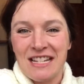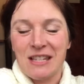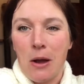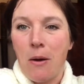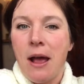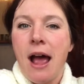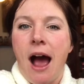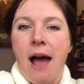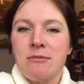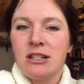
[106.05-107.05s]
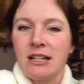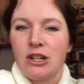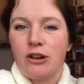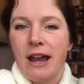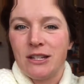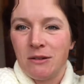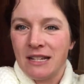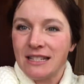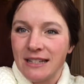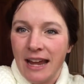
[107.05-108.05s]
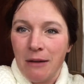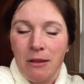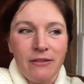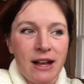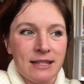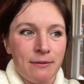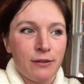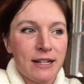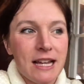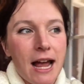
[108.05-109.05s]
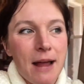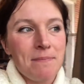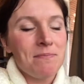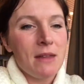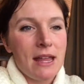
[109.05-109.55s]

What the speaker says: So I'm just gonna try doing this today while I've got some free time,